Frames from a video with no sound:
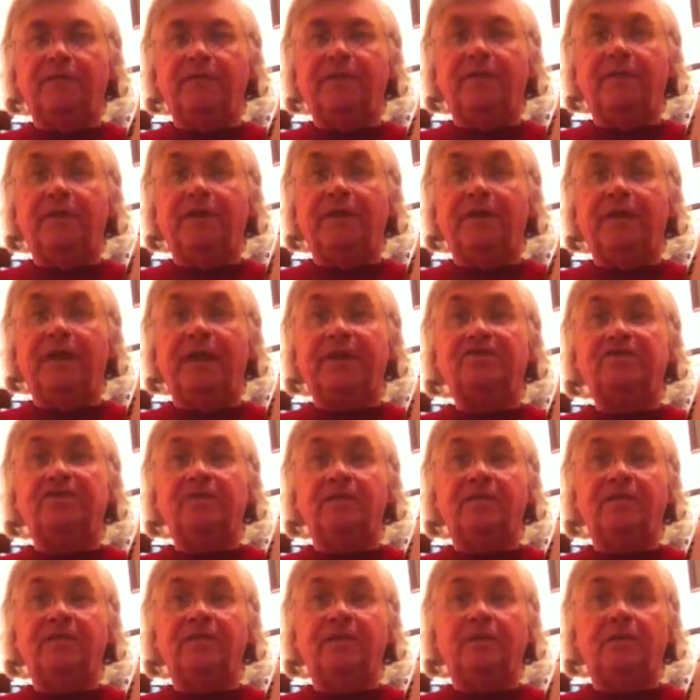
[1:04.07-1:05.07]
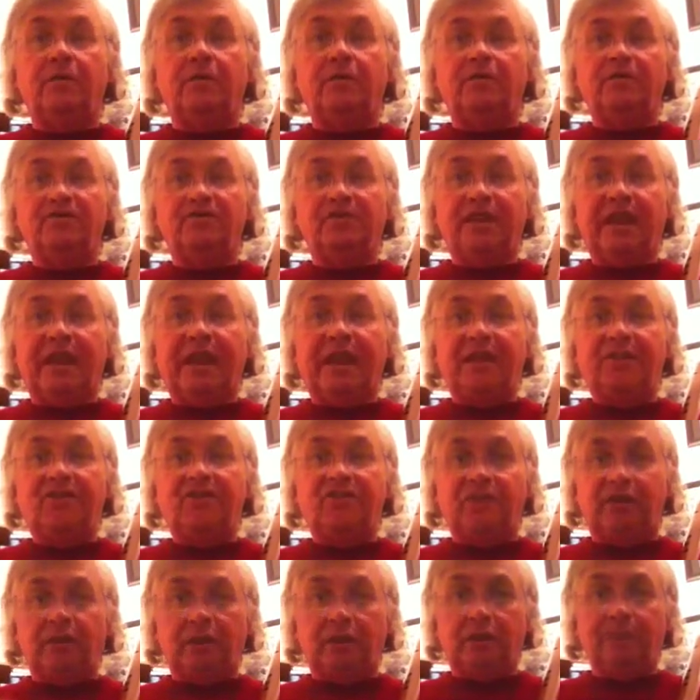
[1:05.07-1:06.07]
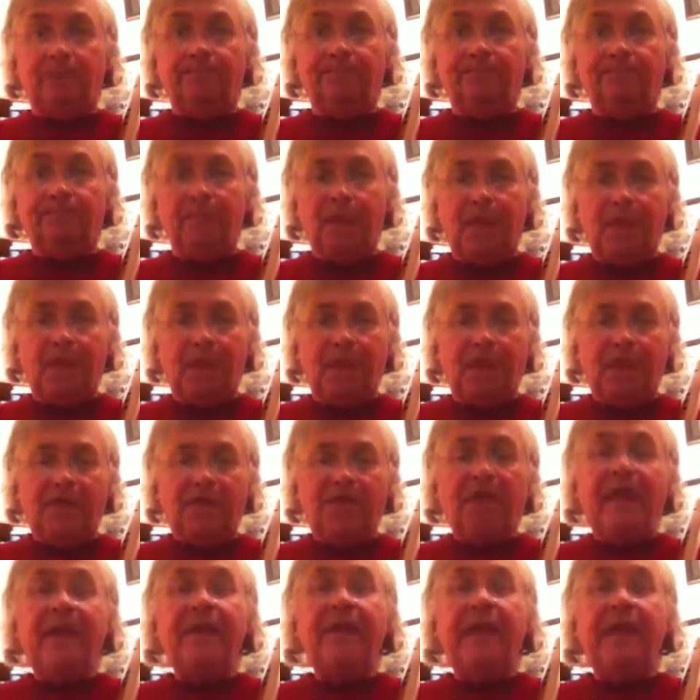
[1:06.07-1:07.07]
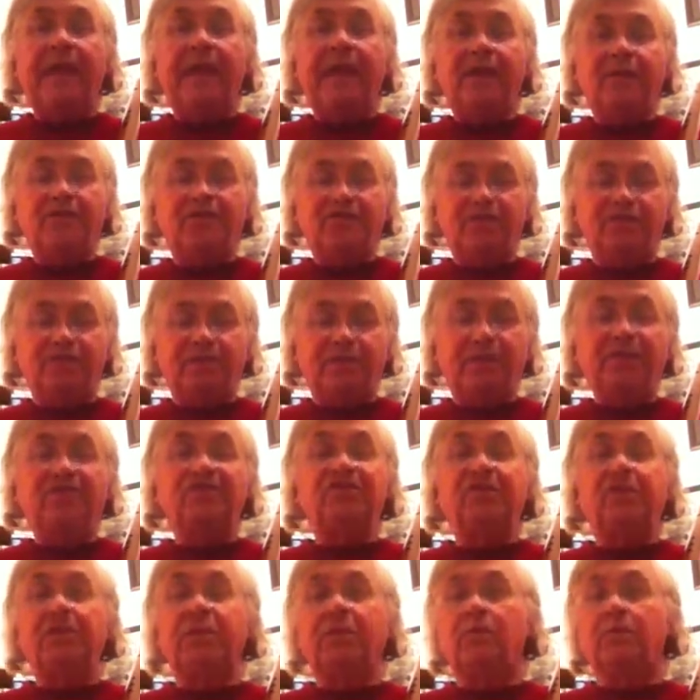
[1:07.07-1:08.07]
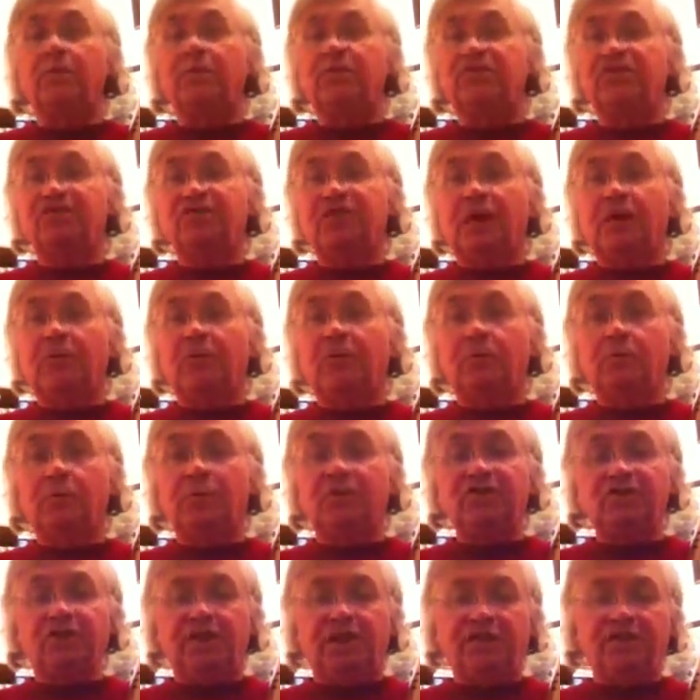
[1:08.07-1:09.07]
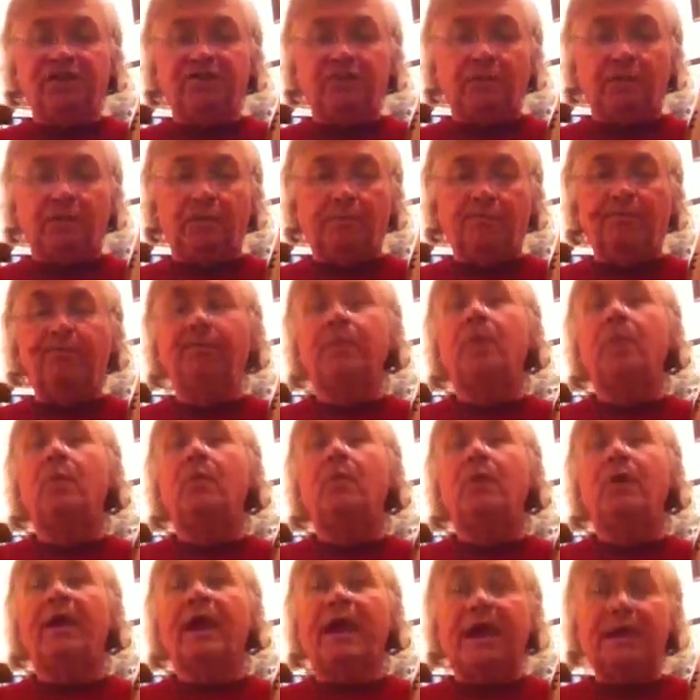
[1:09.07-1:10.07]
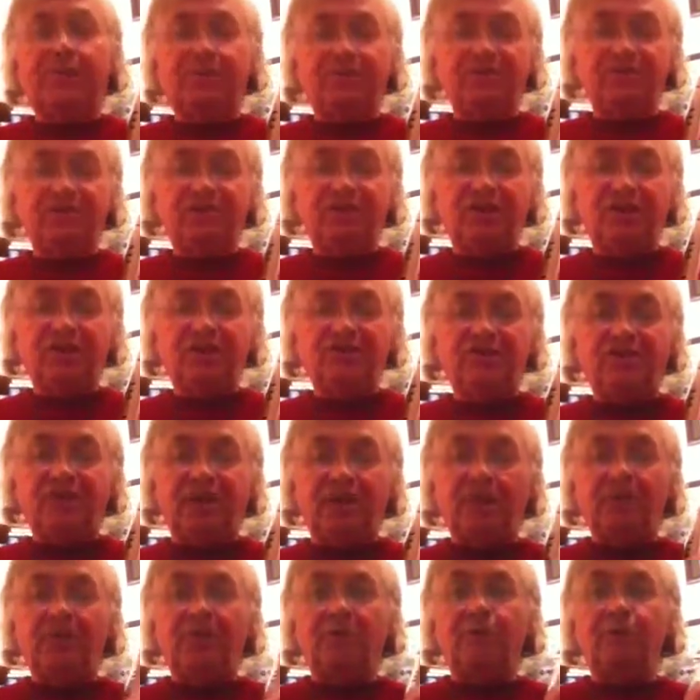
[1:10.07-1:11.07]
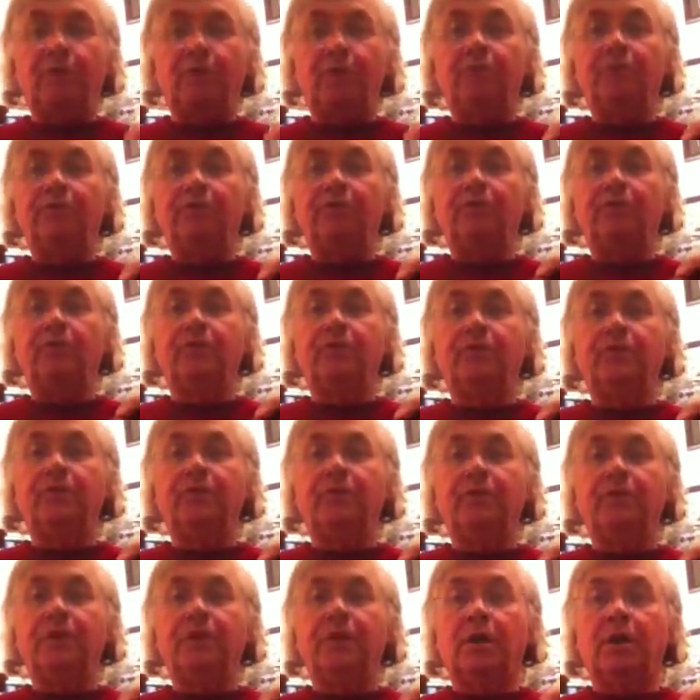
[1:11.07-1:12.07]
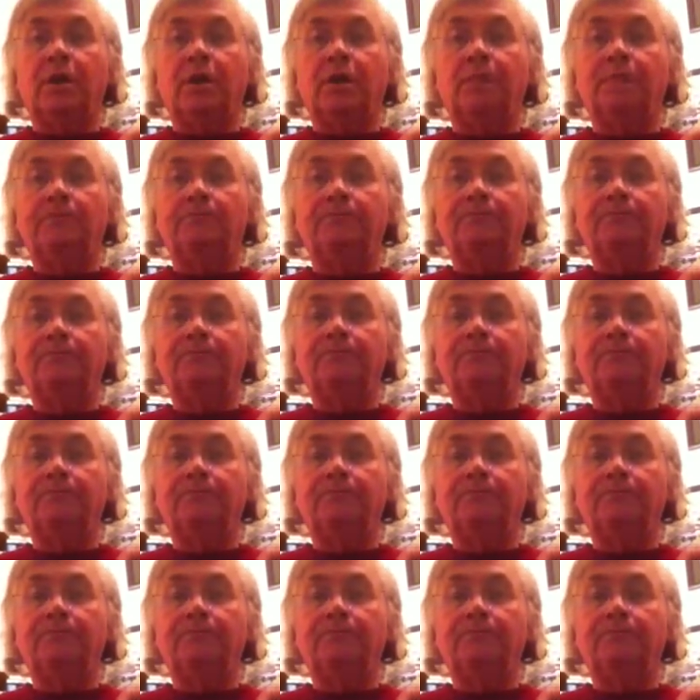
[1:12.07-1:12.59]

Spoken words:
feel, you can actually feel there's an edge there. That edge is basically where the sound originates from. What happens is that when you blow through the